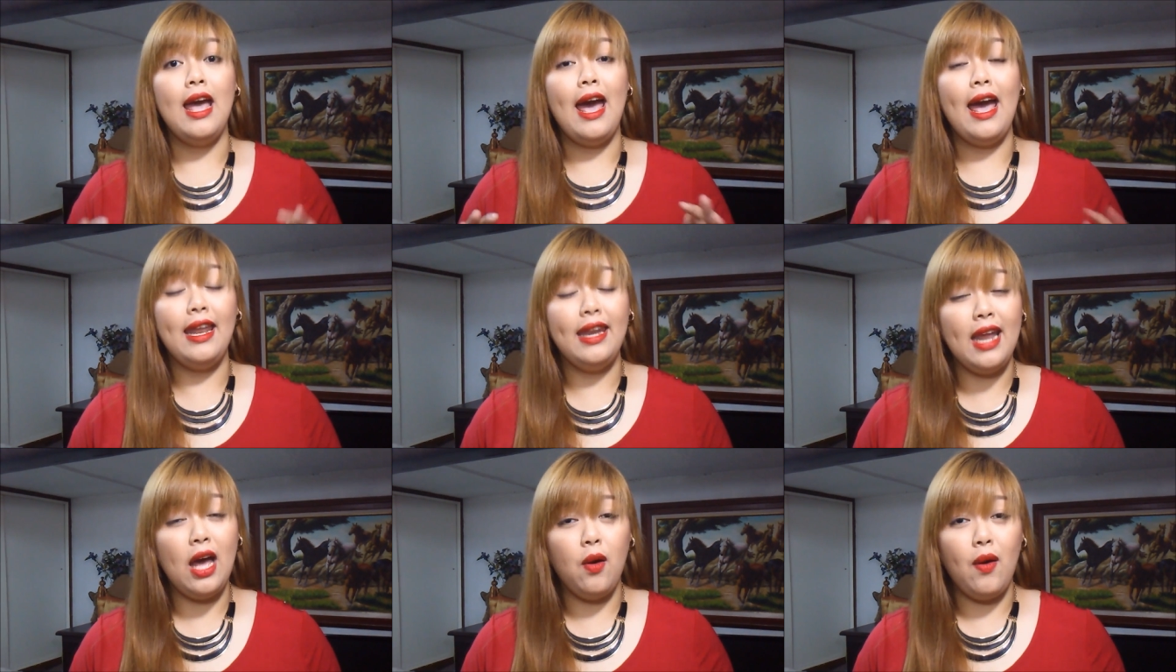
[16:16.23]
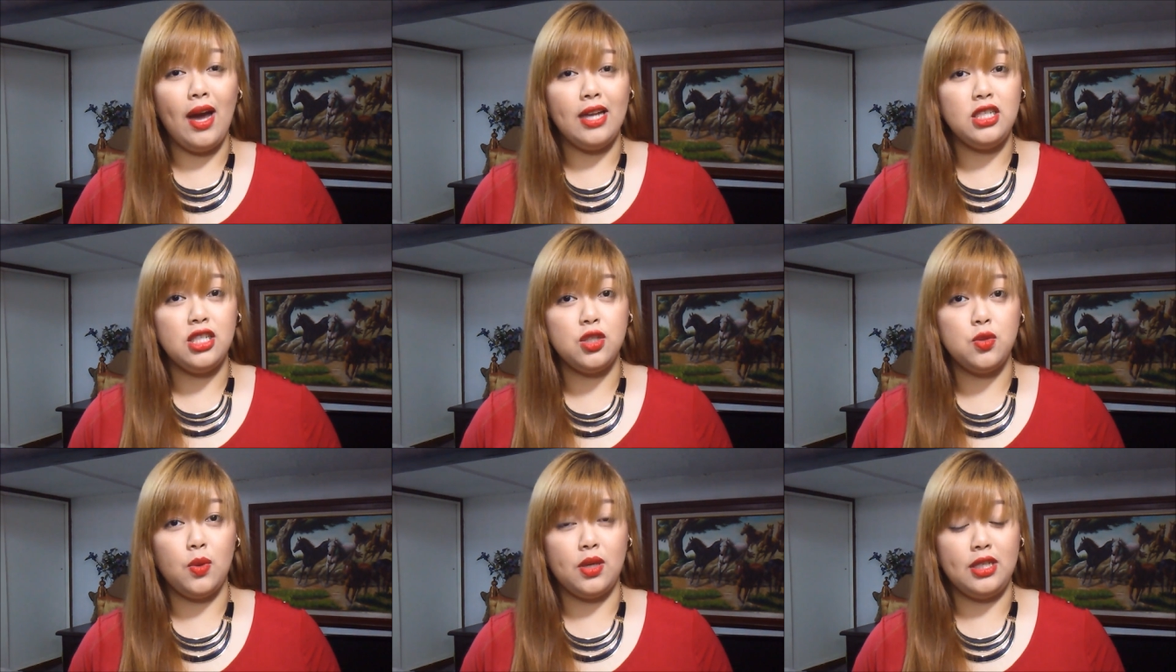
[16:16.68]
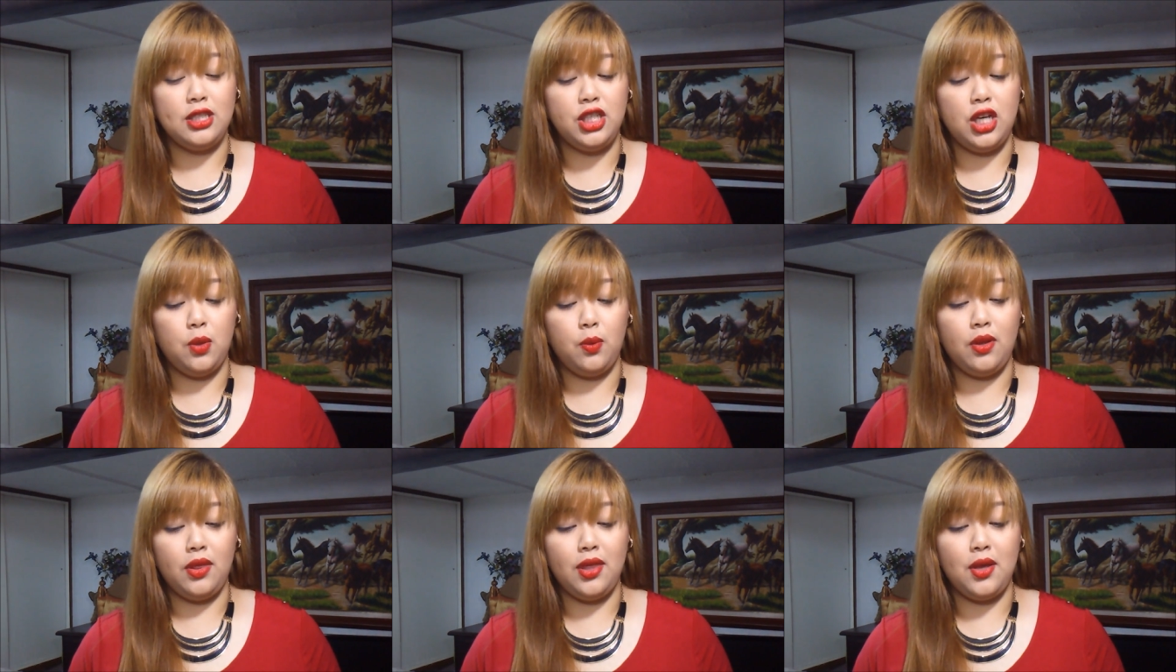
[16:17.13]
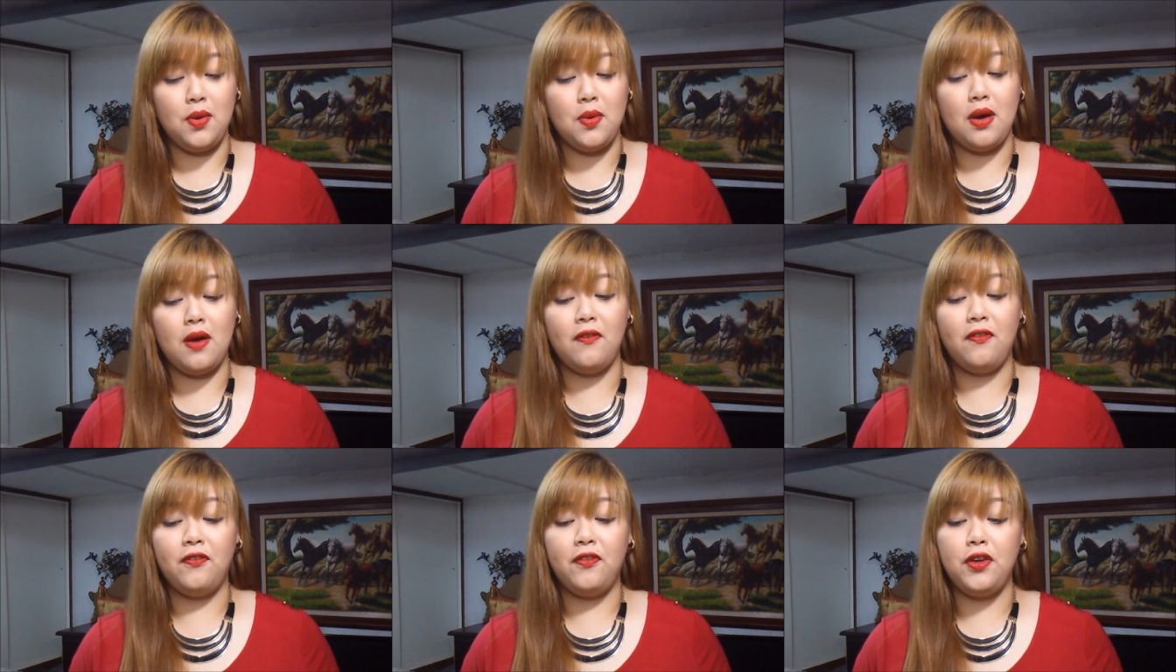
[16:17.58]
and now I just want to share with you
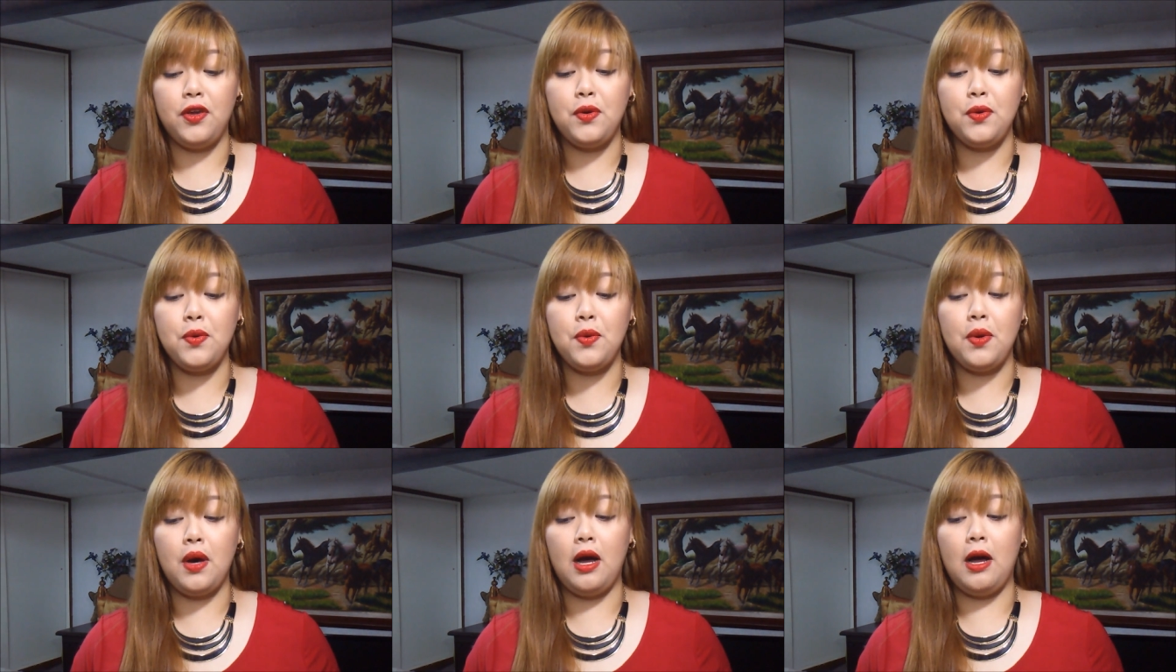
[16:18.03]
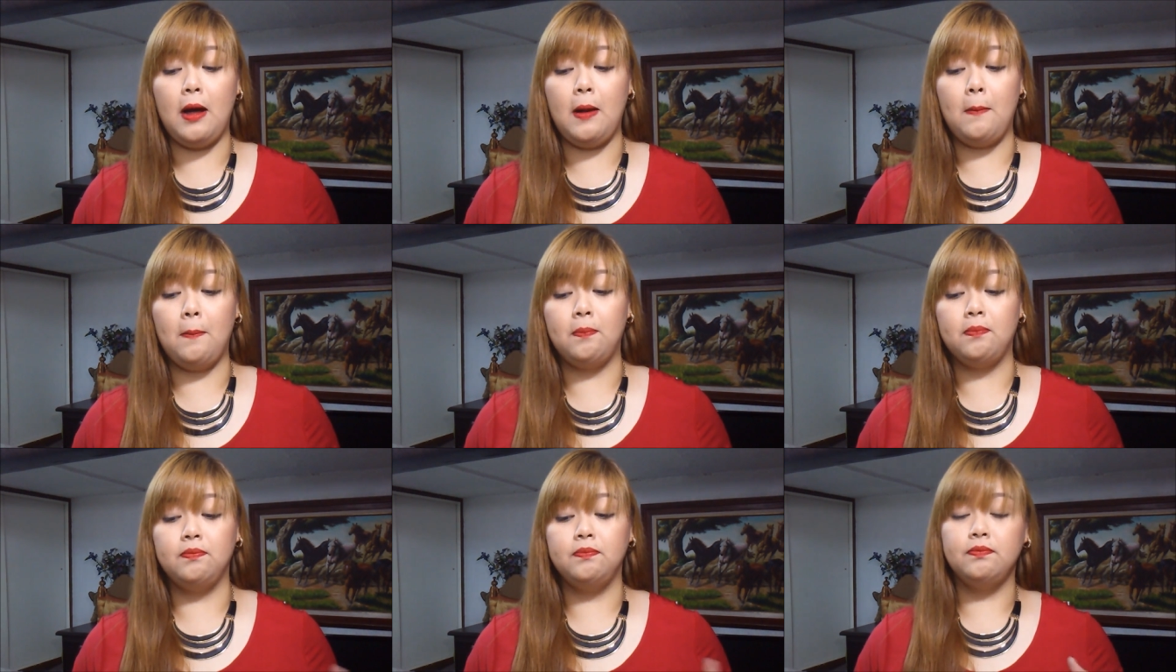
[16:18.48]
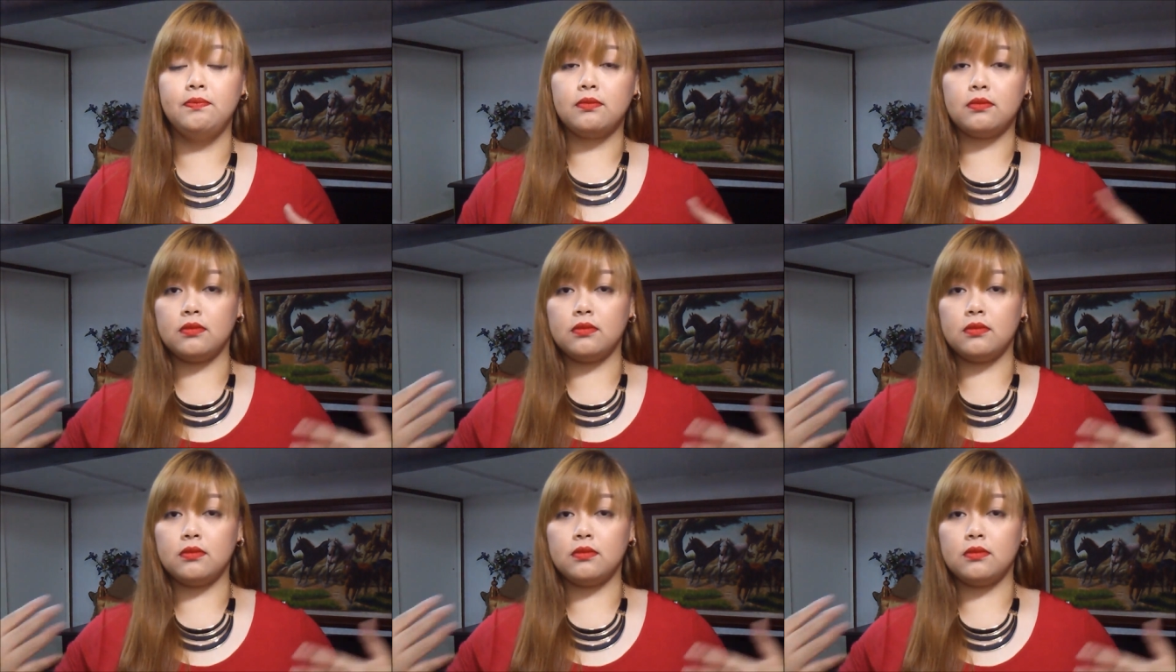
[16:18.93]
a few um,